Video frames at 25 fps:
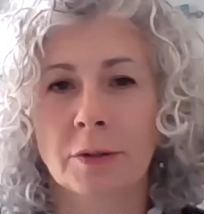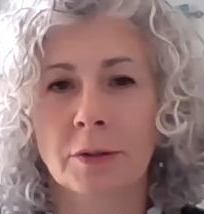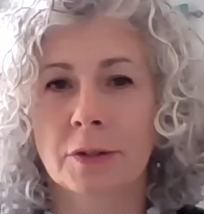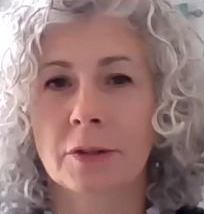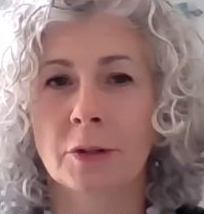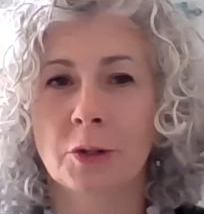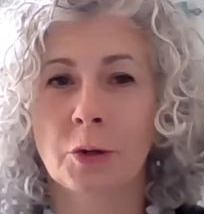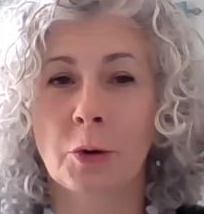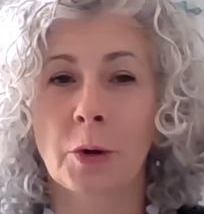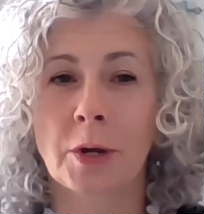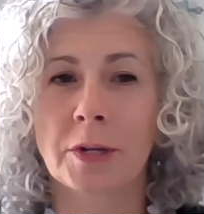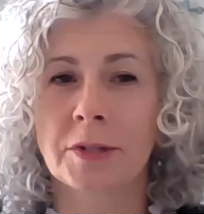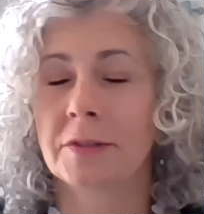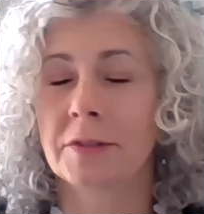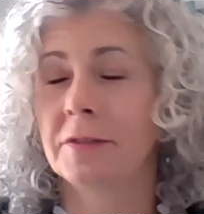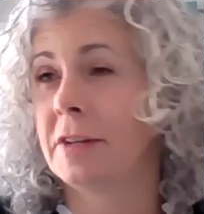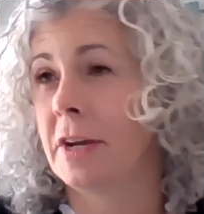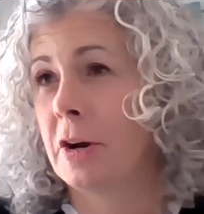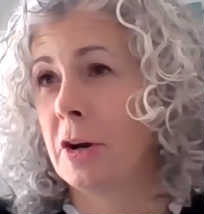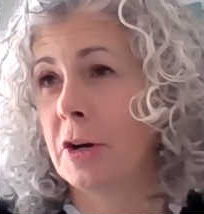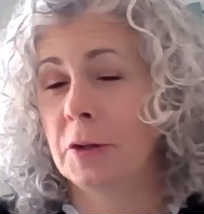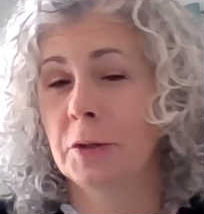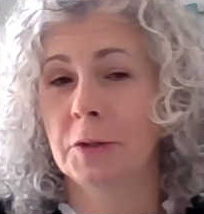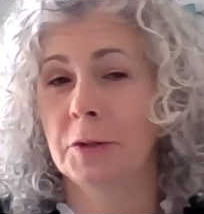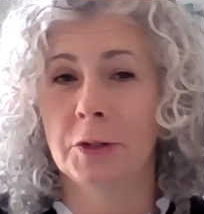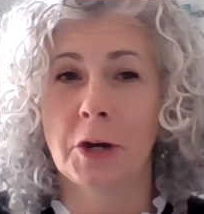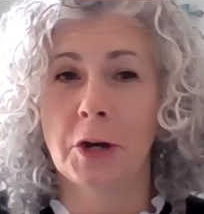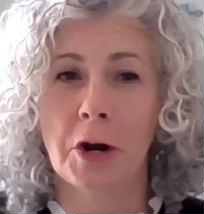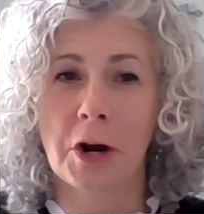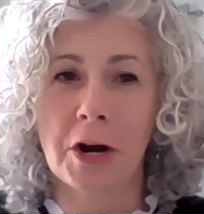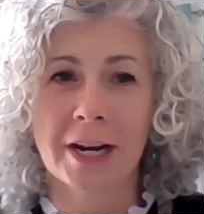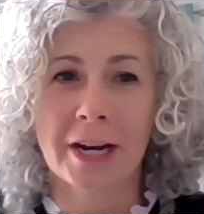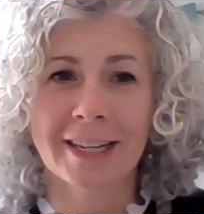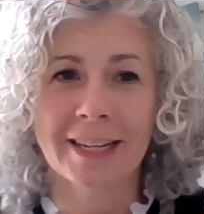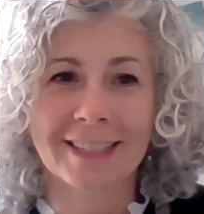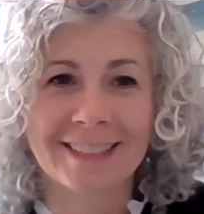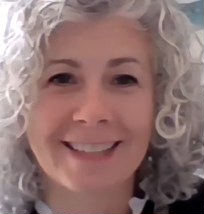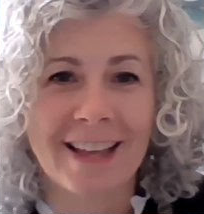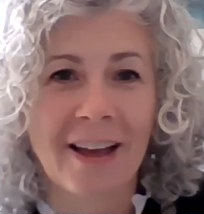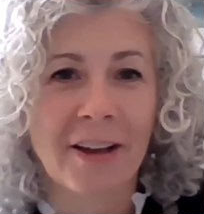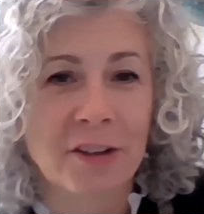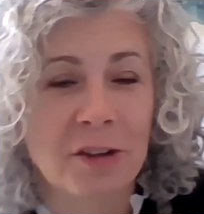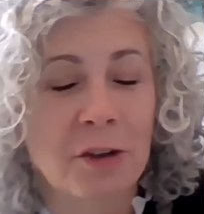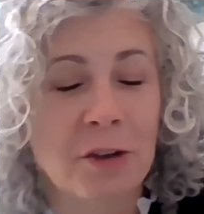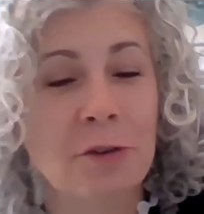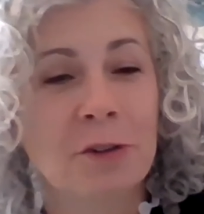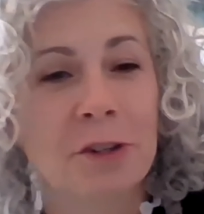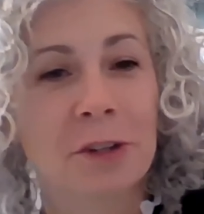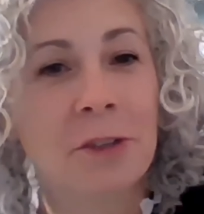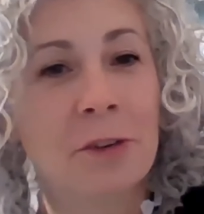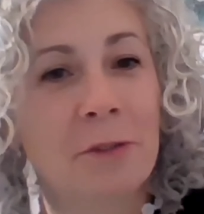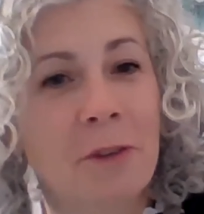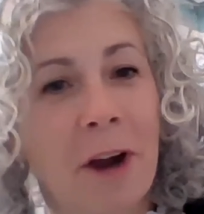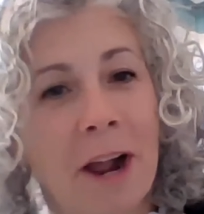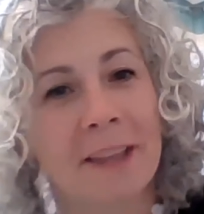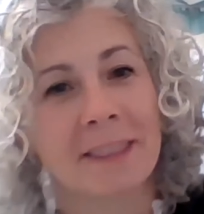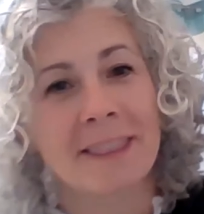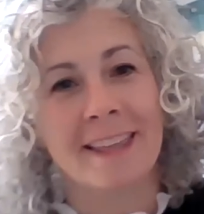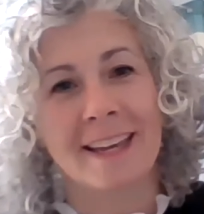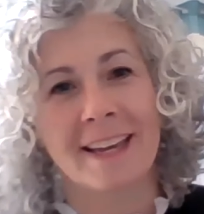guess the choice, Darren, sorry, is uh, you did the right